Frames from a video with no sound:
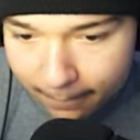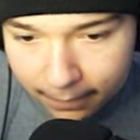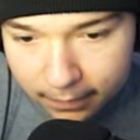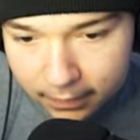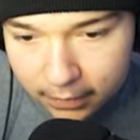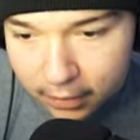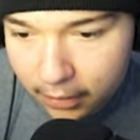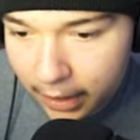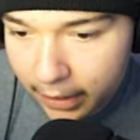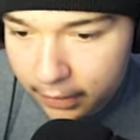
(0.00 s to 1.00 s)
It's a
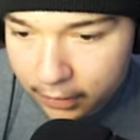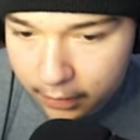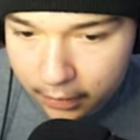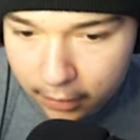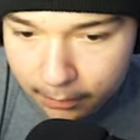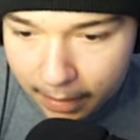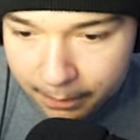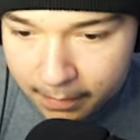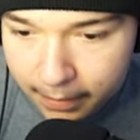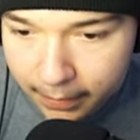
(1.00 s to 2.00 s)
little, a little, a little
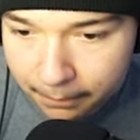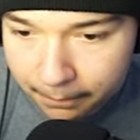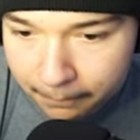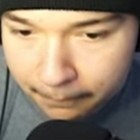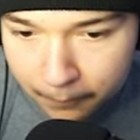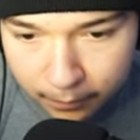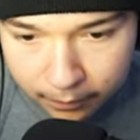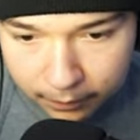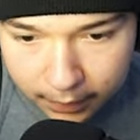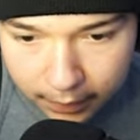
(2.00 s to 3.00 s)
bumpy, but
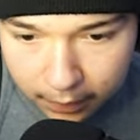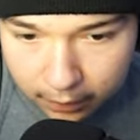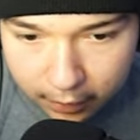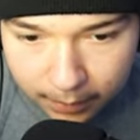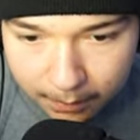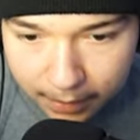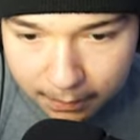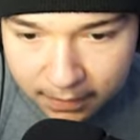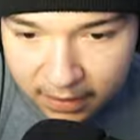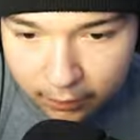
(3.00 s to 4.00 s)
you know, a little bit of
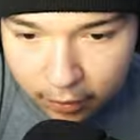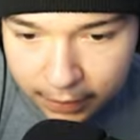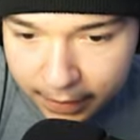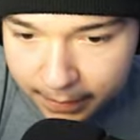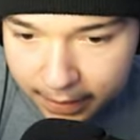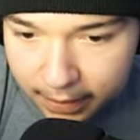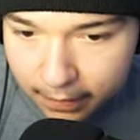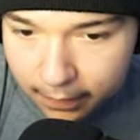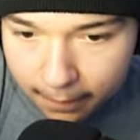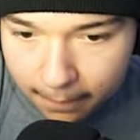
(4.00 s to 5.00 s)
bumps never hurt anybody.
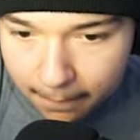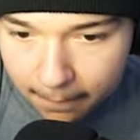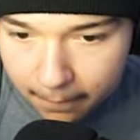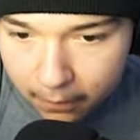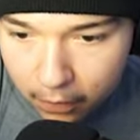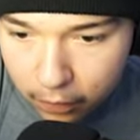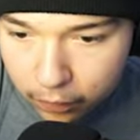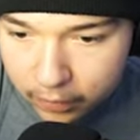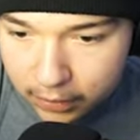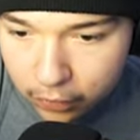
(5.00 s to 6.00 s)

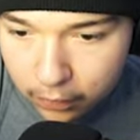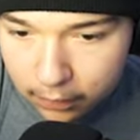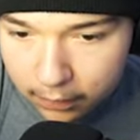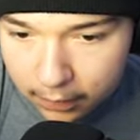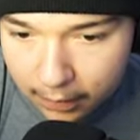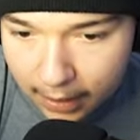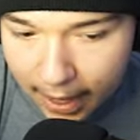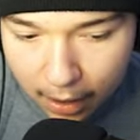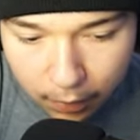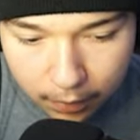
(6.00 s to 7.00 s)
Oh, oh,
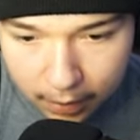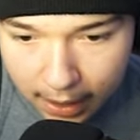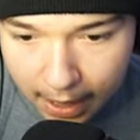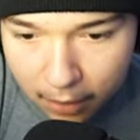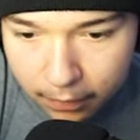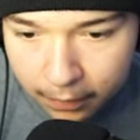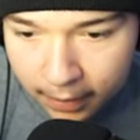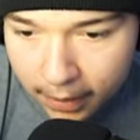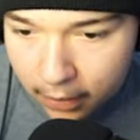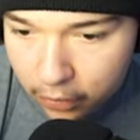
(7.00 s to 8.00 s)
ow,
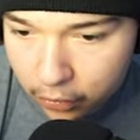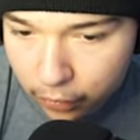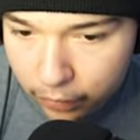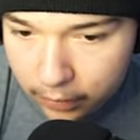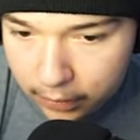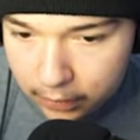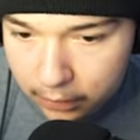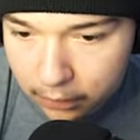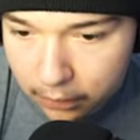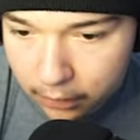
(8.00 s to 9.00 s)
ow, ooh,
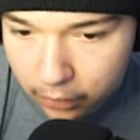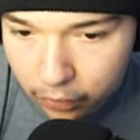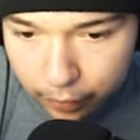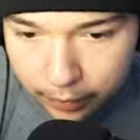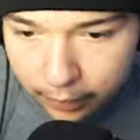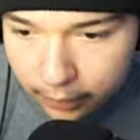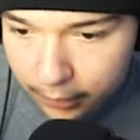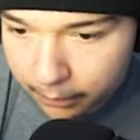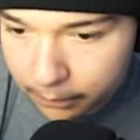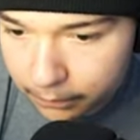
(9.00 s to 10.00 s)
ooh, ooh. Hold
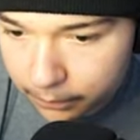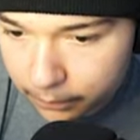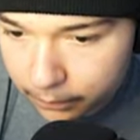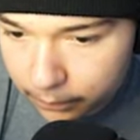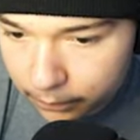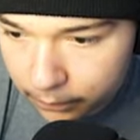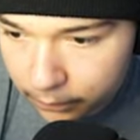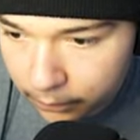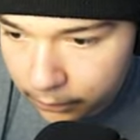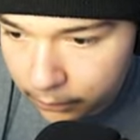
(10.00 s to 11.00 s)
up.
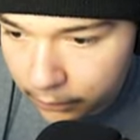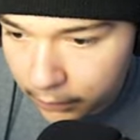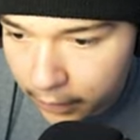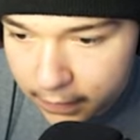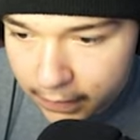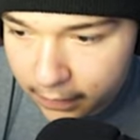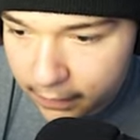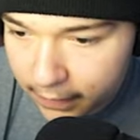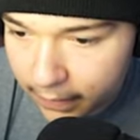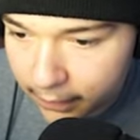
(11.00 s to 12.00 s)
Let's see, let's see.